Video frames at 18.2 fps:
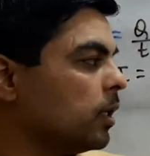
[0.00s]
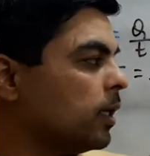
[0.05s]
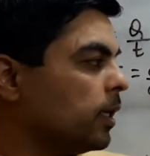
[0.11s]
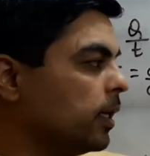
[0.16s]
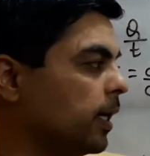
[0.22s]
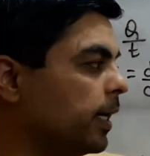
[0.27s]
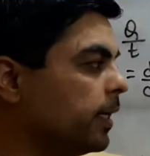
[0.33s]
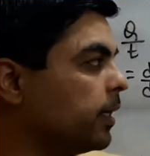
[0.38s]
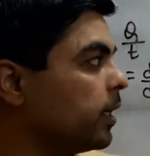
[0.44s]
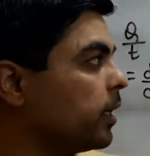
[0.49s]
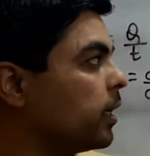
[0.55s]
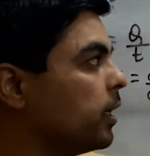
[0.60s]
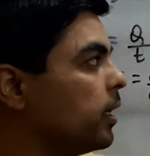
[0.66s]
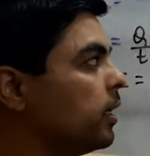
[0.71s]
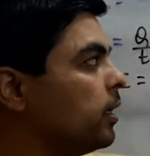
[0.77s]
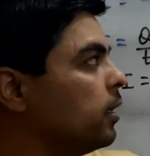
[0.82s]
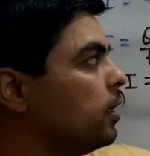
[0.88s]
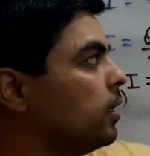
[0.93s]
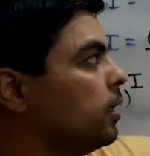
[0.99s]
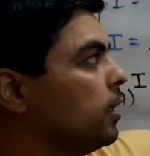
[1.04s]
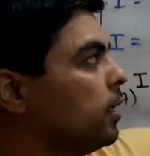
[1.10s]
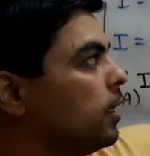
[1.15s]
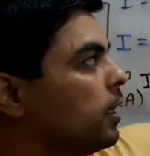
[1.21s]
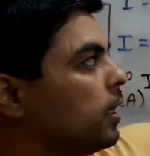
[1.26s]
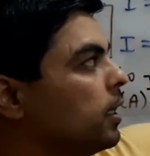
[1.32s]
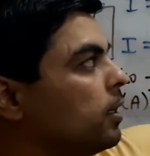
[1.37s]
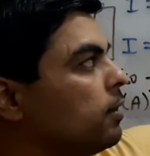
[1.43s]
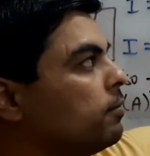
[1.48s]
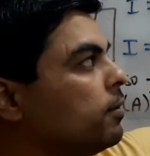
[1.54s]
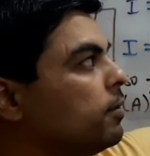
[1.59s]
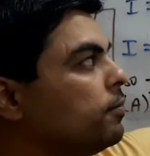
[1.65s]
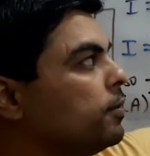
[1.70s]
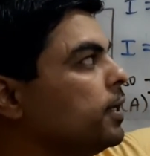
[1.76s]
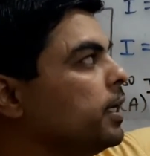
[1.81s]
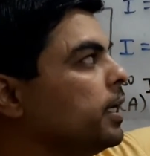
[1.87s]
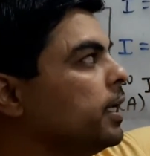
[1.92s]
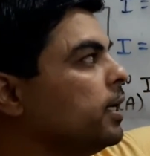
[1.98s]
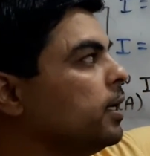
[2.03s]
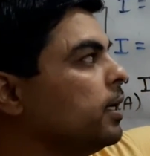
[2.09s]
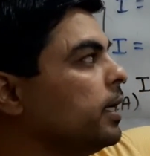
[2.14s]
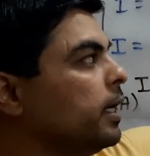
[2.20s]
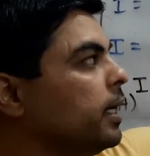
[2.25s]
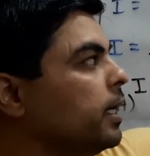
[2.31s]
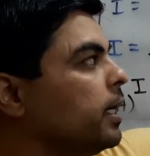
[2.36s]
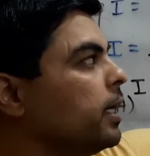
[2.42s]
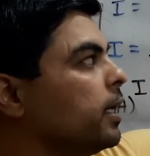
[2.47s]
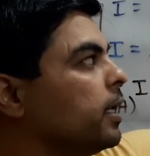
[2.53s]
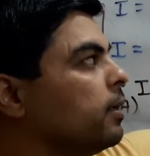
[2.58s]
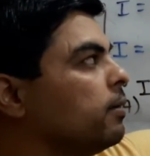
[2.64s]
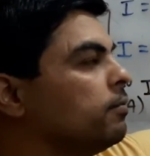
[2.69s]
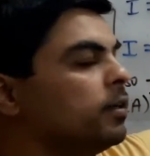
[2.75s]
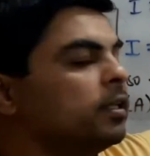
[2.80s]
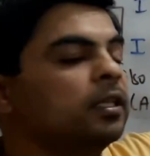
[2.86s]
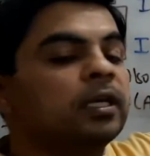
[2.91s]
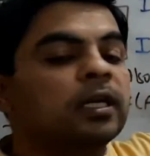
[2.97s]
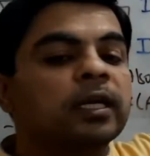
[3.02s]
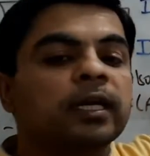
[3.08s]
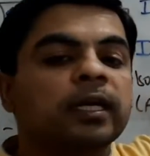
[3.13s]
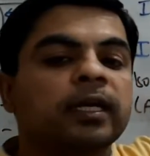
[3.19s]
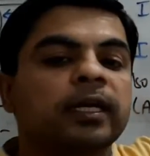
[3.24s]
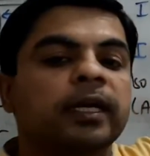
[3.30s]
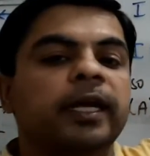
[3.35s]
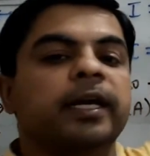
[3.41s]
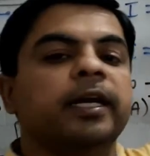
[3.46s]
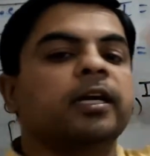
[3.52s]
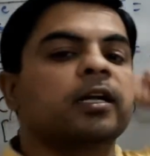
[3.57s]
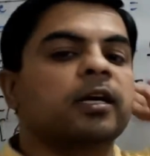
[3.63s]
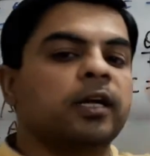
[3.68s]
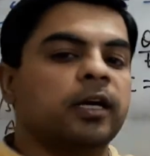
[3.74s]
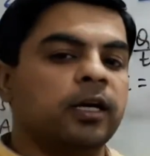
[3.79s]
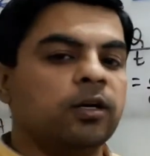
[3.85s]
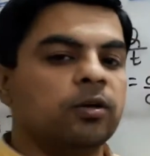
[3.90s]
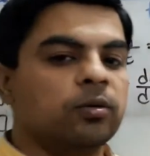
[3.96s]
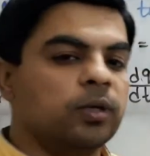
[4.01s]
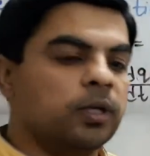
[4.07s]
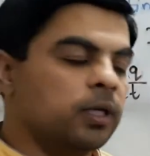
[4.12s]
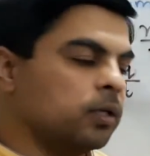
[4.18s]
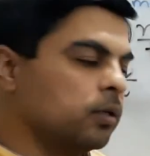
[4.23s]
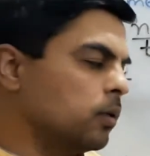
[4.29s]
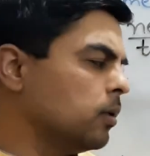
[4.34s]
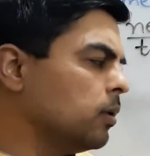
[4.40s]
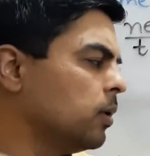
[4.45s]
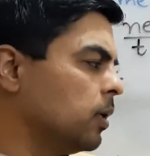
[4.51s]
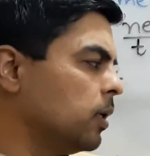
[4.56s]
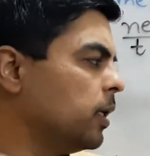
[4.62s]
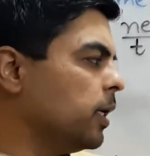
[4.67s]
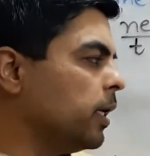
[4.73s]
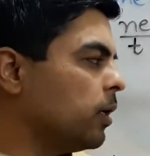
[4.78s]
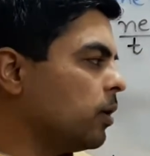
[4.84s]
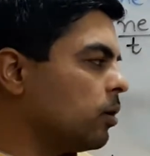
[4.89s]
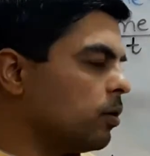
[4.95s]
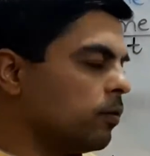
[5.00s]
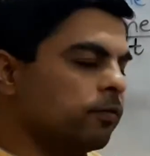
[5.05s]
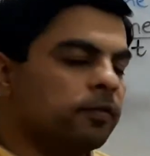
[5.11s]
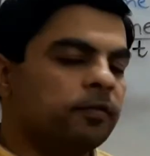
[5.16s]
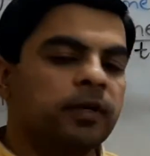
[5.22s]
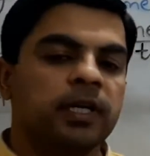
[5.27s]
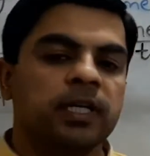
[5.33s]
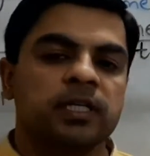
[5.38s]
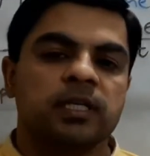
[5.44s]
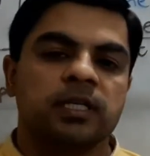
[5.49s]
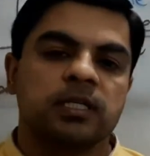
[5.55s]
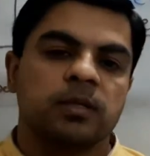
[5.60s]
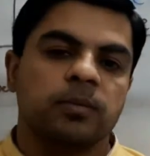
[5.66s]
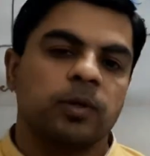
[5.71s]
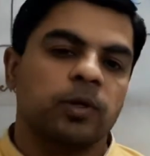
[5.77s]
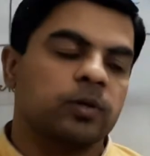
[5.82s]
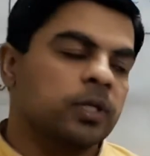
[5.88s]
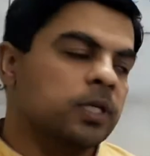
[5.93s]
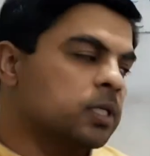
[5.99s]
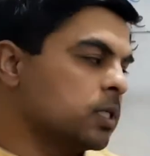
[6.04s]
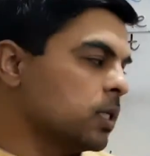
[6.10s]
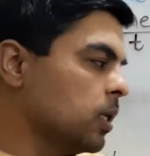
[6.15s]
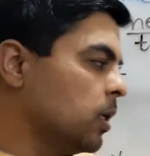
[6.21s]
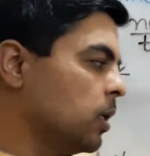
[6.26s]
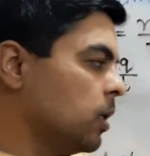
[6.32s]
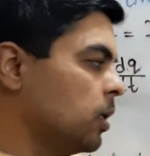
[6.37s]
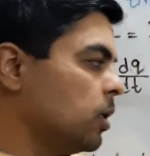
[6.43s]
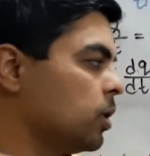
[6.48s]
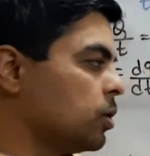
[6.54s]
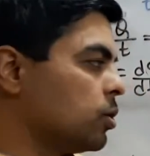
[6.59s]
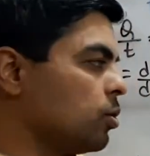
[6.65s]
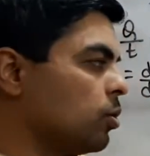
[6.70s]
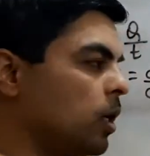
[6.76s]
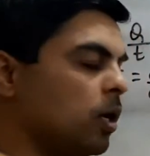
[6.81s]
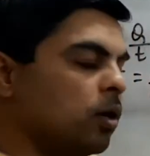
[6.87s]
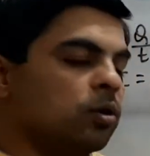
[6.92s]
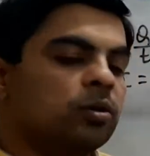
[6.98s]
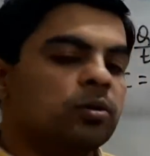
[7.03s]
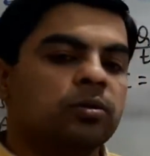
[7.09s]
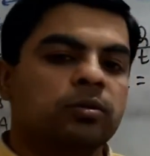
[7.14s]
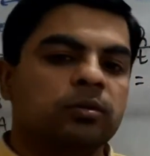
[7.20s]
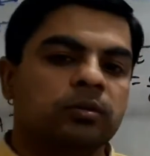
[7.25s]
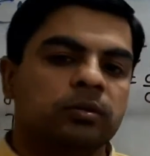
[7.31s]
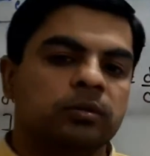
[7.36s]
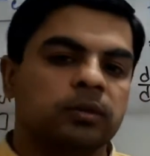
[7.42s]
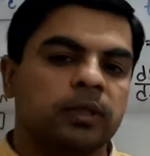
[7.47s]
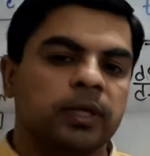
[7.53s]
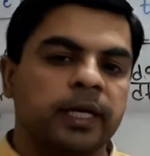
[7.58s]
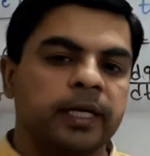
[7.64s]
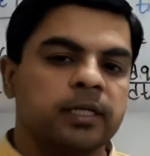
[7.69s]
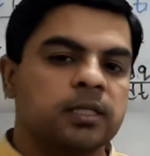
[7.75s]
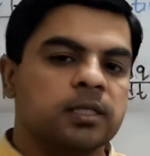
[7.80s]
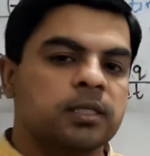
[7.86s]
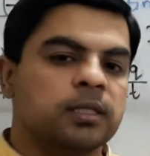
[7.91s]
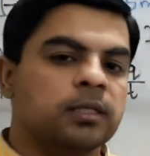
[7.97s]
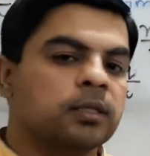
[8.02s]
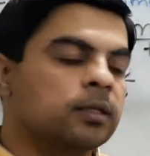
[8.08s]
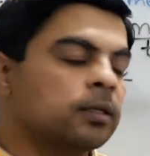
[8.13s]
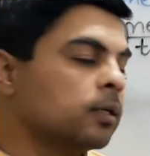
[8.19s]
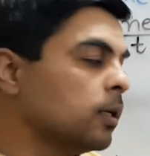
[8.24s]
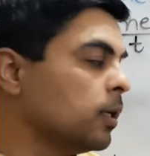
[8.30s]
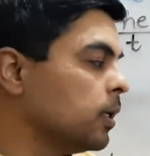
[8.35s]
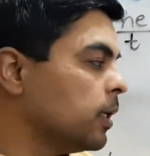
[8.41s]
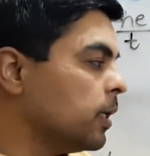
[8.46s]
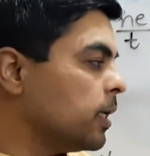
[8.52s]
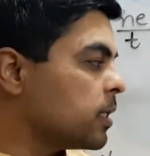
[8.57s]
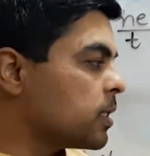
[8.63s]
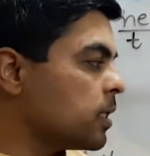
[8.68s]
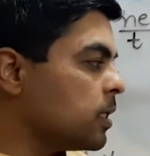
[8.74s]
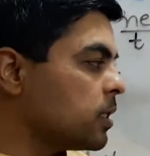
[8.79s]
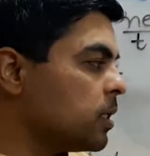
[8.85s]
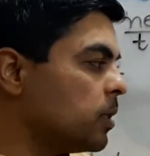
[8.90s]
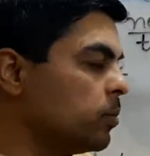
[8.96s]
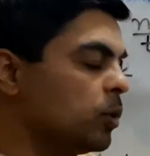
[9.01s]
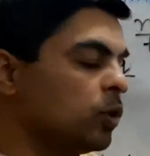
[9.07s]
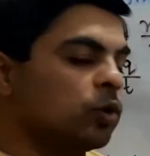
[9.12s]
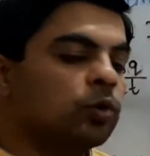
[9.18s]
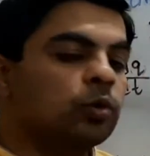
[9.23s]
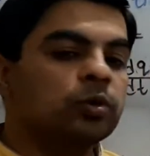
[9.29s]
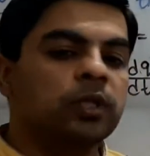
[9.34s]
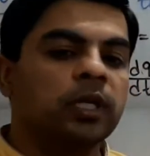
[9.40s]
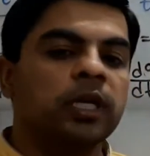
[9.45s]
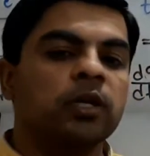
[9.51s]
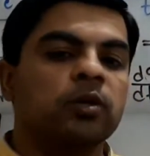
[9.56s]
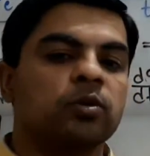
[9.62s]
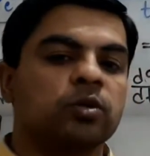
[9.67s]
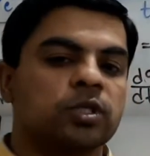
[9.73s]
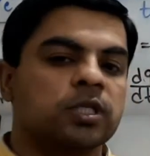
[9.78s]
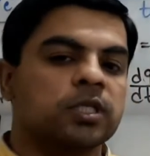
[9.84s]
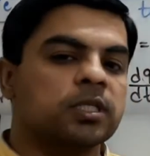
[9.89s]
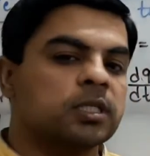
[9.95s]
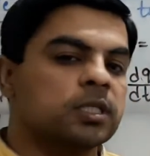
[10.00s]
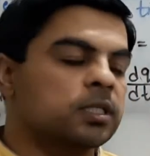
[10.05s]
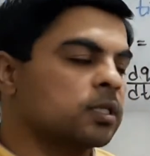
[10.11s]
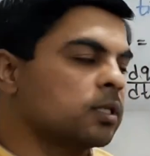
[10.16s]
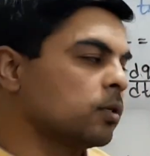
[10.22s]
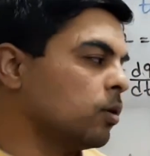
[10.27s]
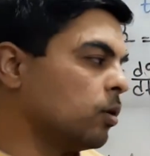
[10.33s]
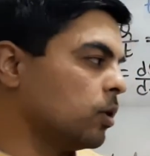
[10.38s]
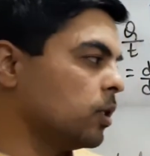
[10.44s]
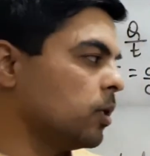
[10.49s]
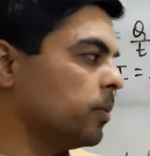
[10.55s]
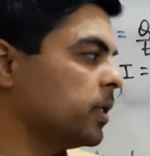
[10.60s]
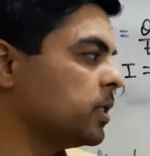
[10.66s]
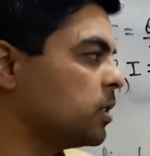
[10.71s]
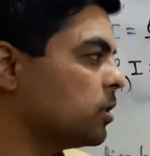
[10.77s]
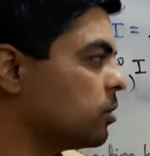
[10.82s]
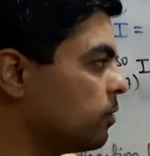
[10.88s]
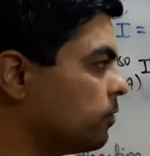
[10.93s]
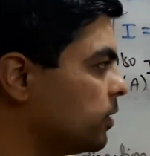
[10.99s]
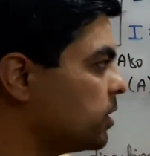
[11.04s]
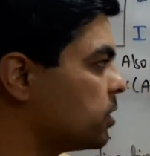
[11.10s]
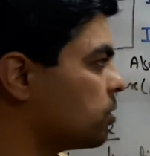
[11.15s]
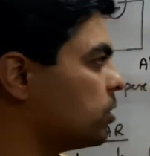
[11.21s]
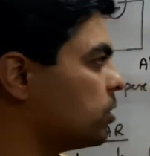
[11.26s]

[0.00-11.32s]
electric current. Here we will deal in detail with direct current only. Later on we will discuss about this. So now let's discuss some 2-3 questions on the basis of this